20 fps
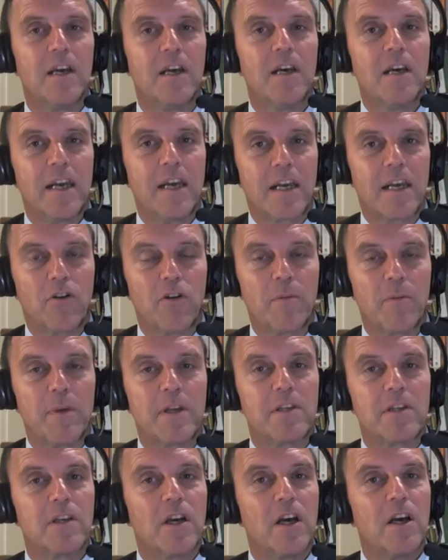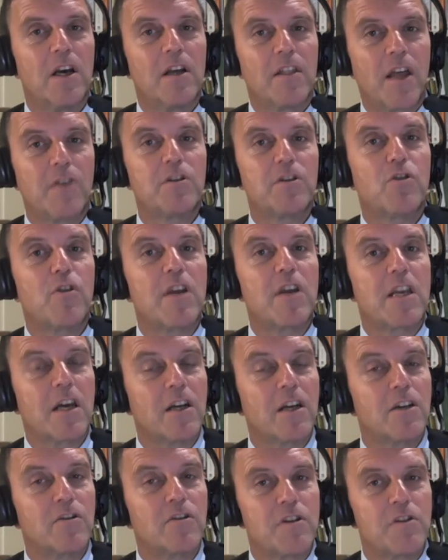economies. Those 3
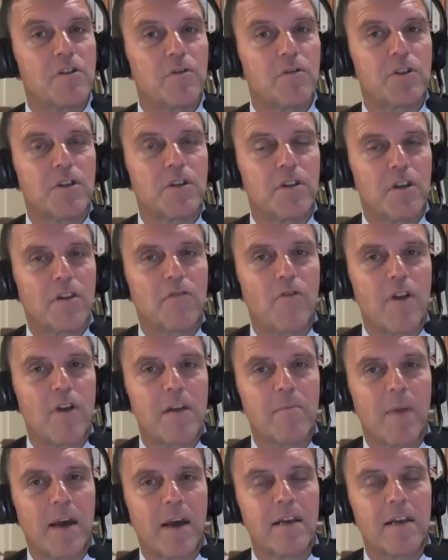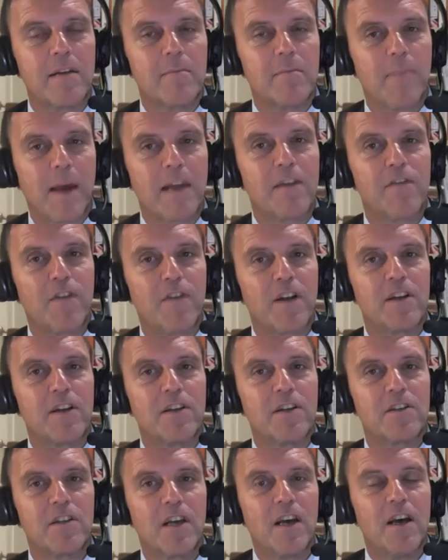countries are also the 3 main
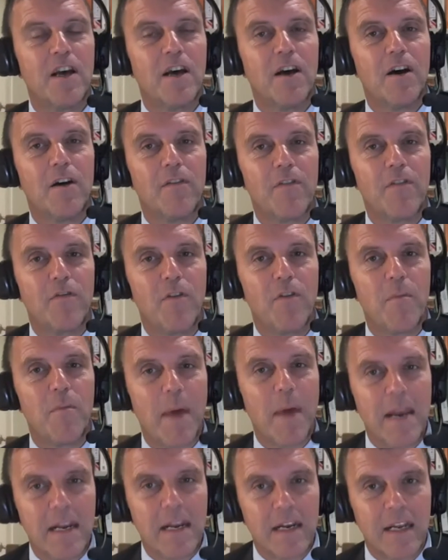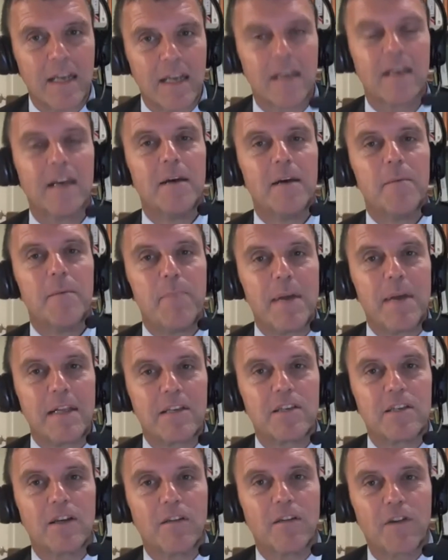funders of the remaining
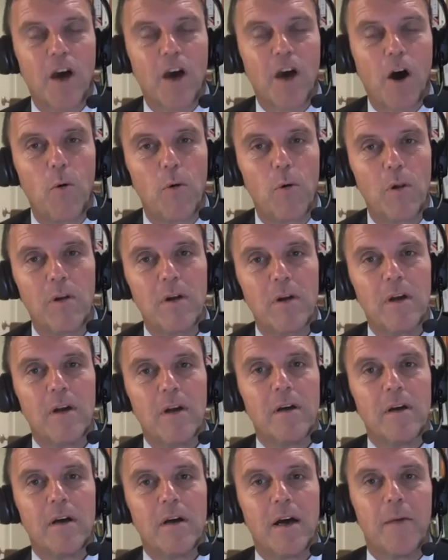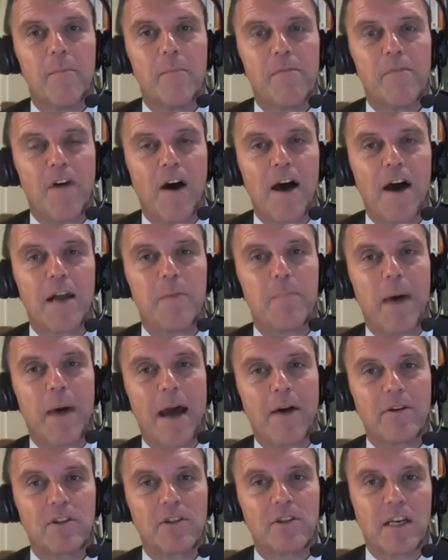bits of coal fired
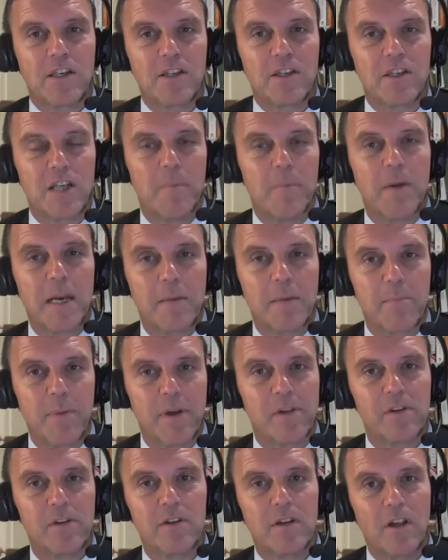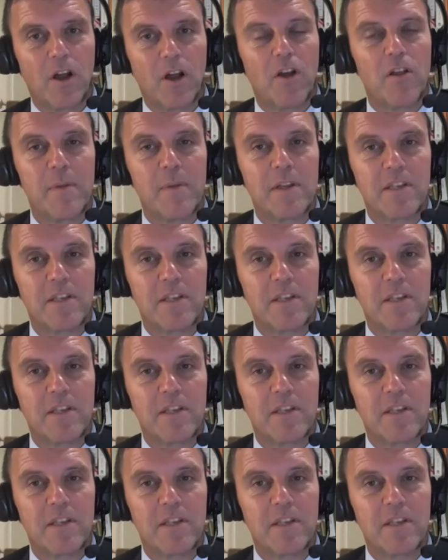power stations that are being built, a lot of them in